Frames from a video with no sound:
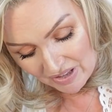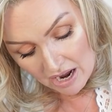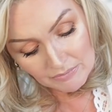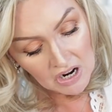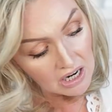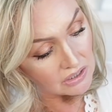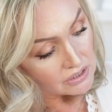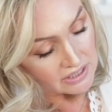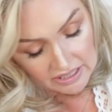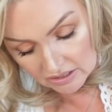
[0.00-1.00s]
I'm not going
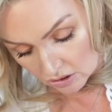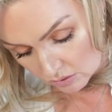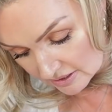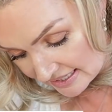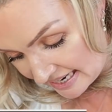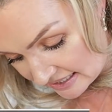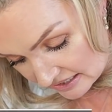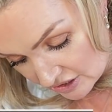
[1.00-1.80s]
to say it holds less.